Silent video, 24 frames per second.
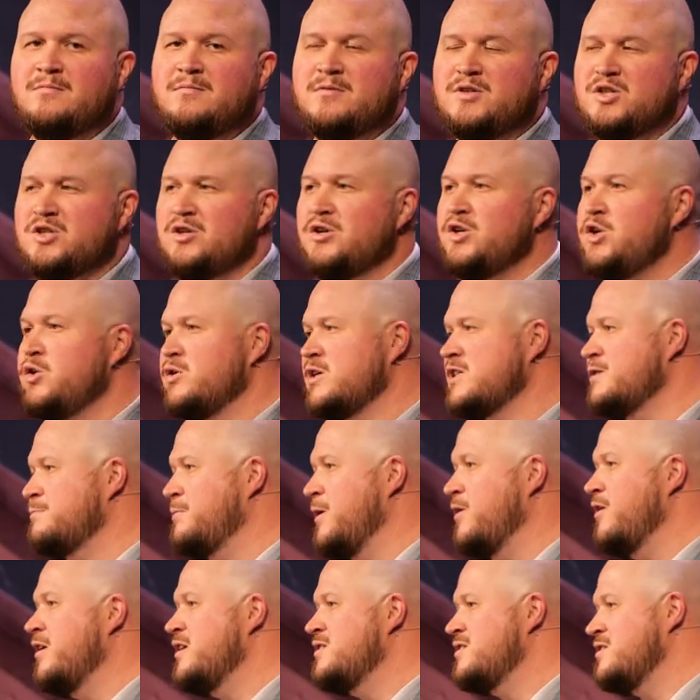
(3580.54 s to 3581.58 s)
Sure, you
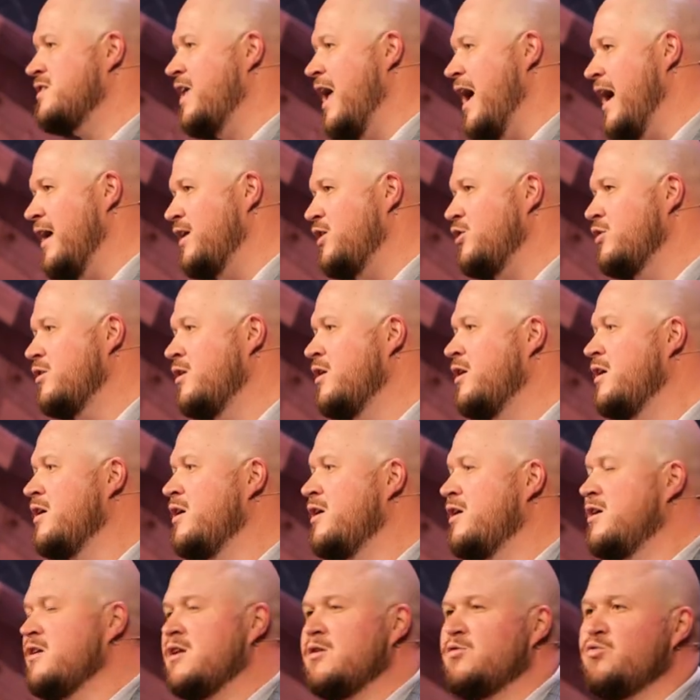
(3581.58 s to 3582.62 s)
experience that. You,
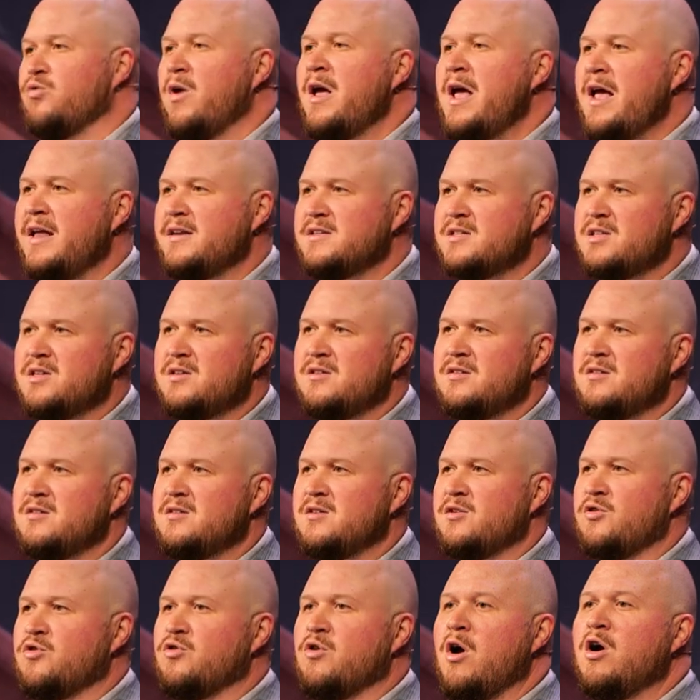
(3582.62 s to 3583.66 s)
rent,
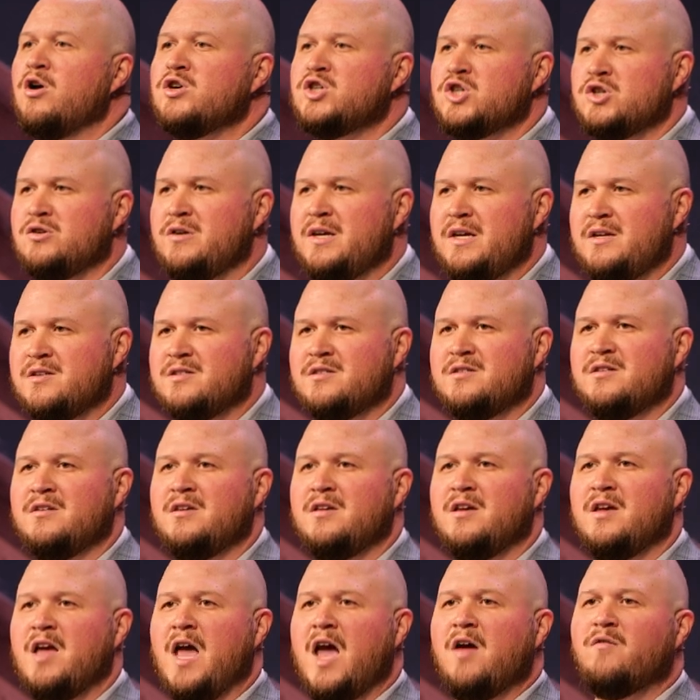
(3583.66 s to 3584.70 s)
groceries,
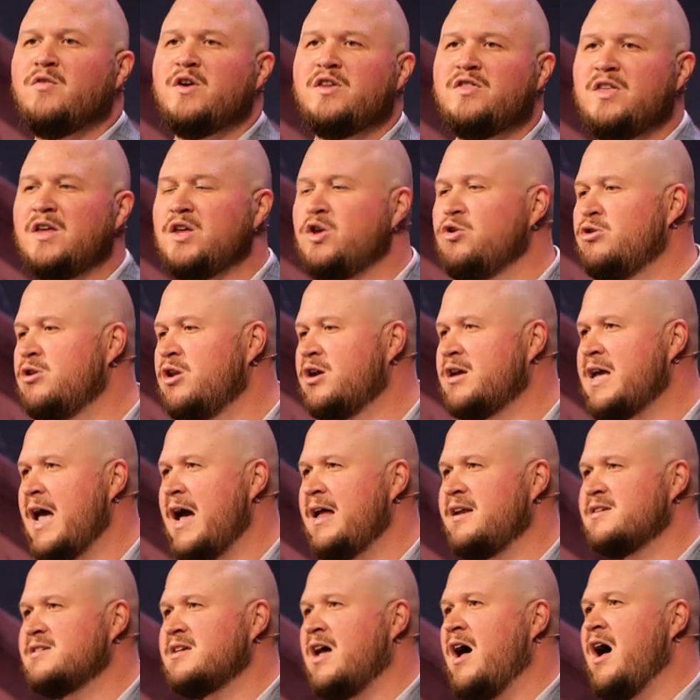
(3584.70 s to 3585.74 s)
everything you look
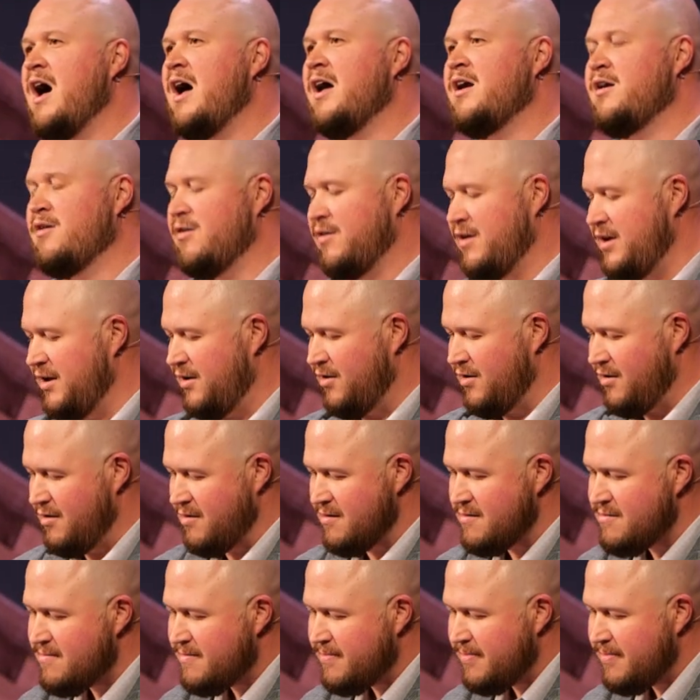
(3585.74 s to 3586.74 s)
at is higher here.